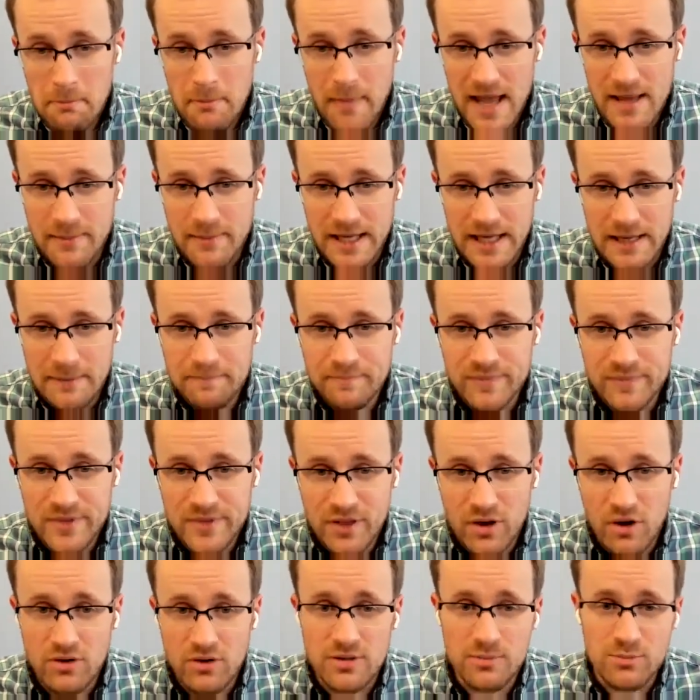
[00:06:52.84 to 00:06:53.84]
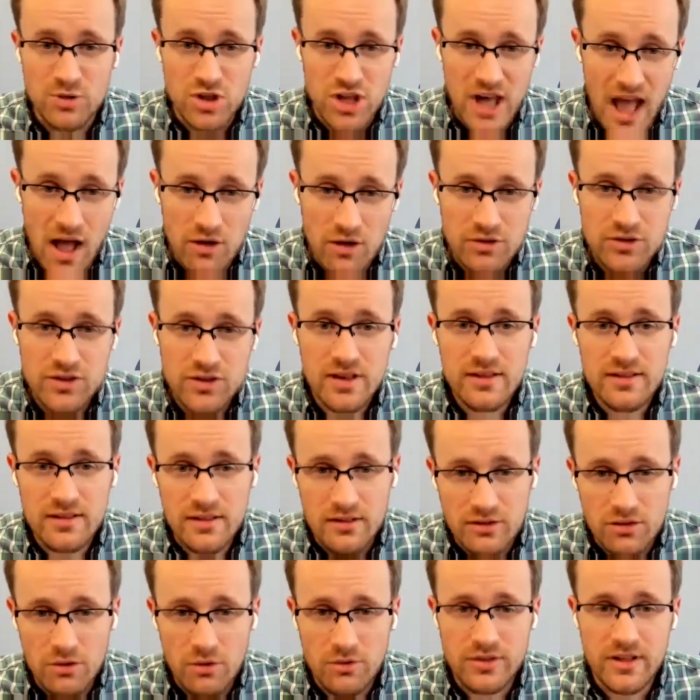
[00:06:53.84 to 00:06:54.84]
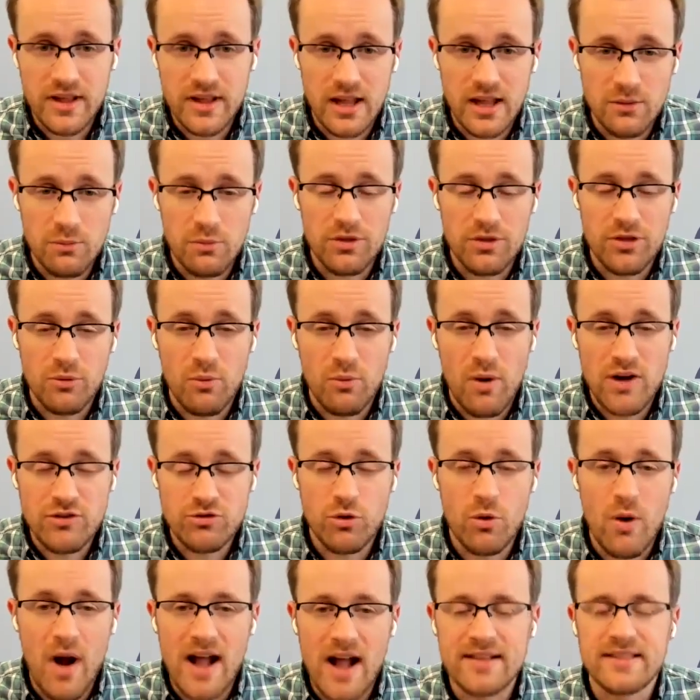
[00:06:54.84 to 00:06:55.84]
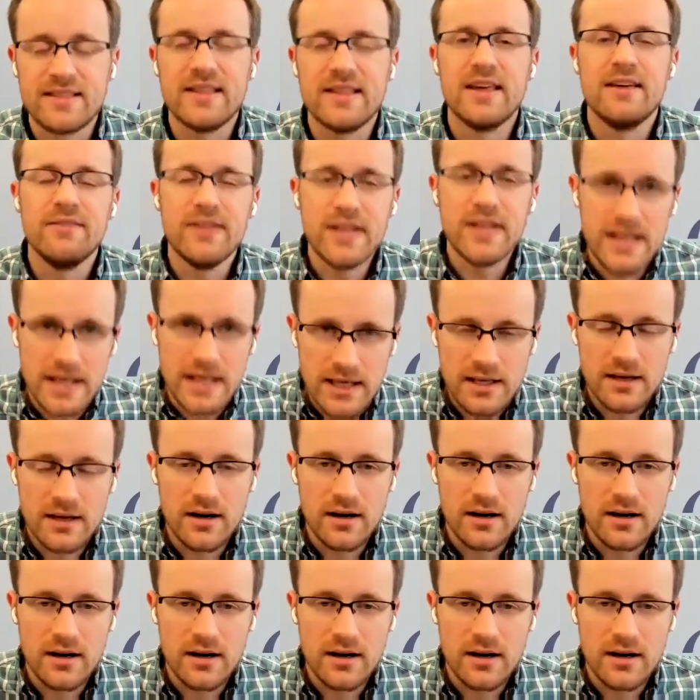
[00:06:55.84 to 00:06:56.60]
Maybe. There are some challenges associated with the retroactivity